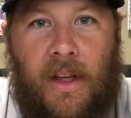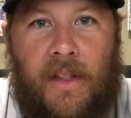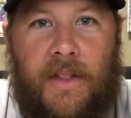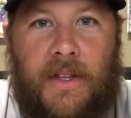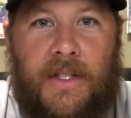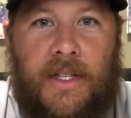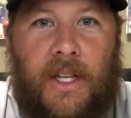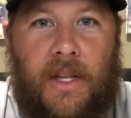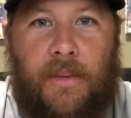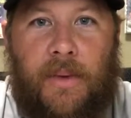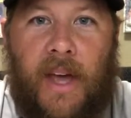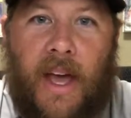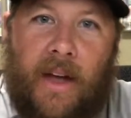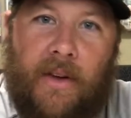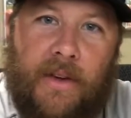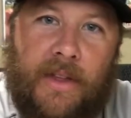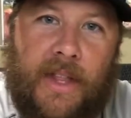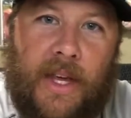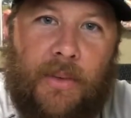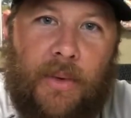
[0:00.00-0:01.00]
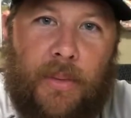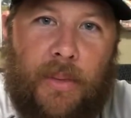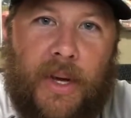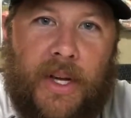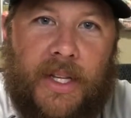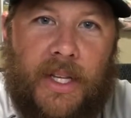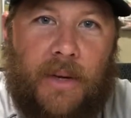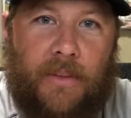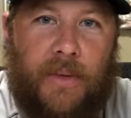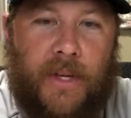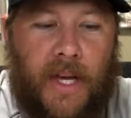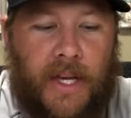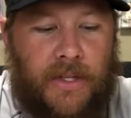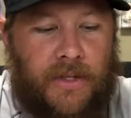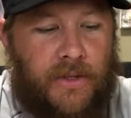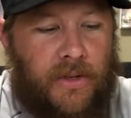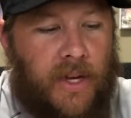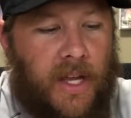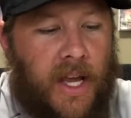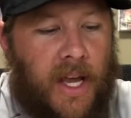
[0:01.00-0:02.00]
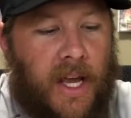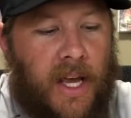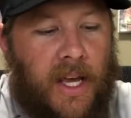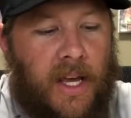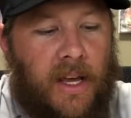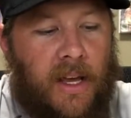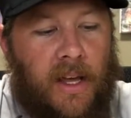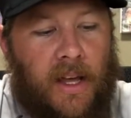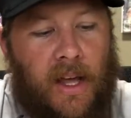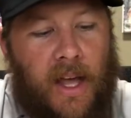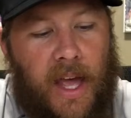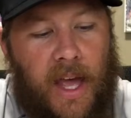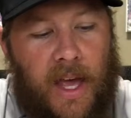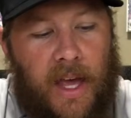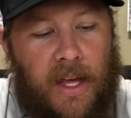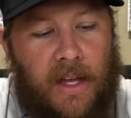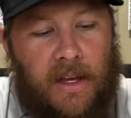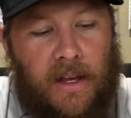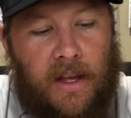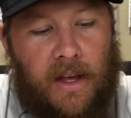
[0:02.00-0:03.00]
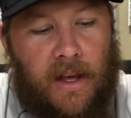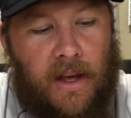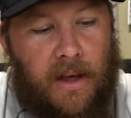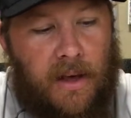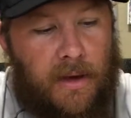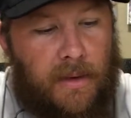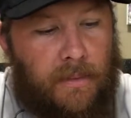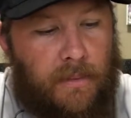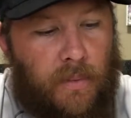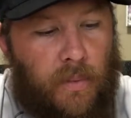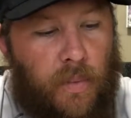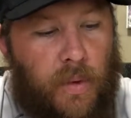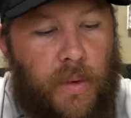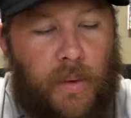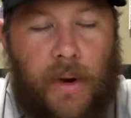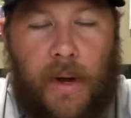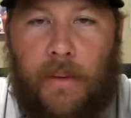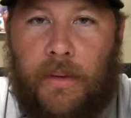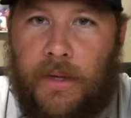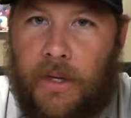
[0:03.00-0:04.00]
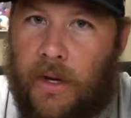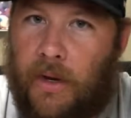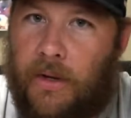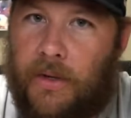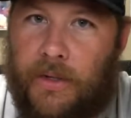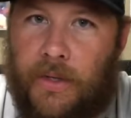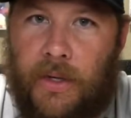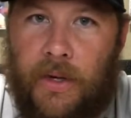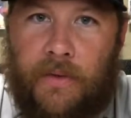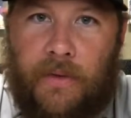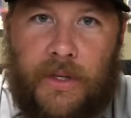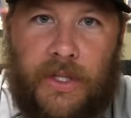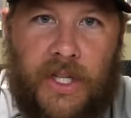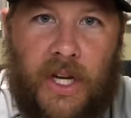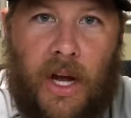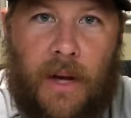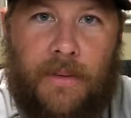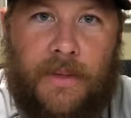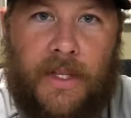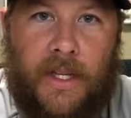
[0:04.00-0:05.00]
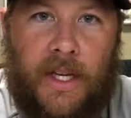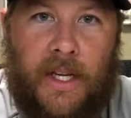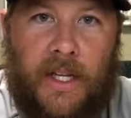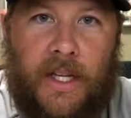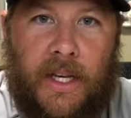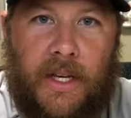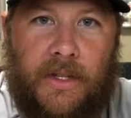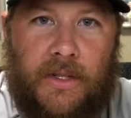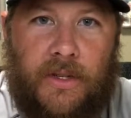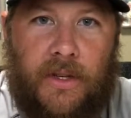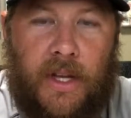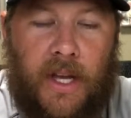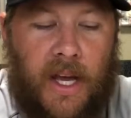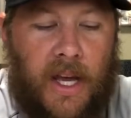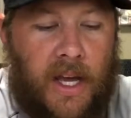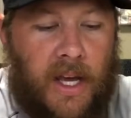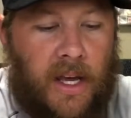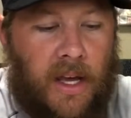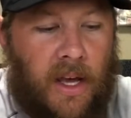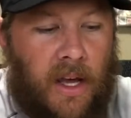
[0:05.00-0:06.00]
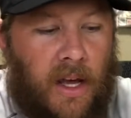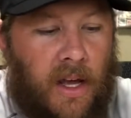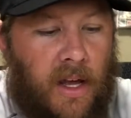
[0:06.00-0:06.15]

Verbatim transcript: This is going to be everything we picked up yesterday, and we were able to go to two different shops again yesterday.